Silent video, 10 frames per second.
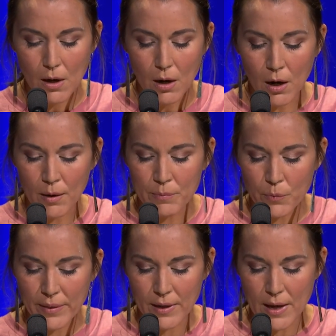Armed
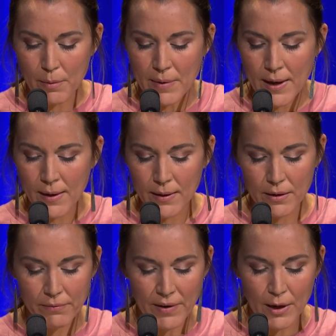with an MA in
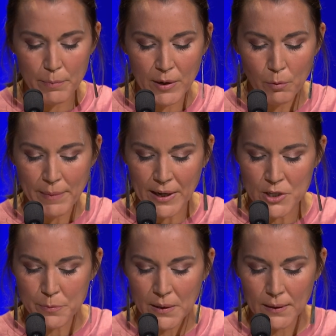environmental
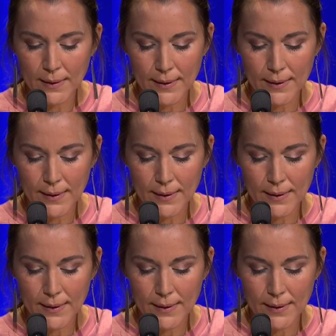management,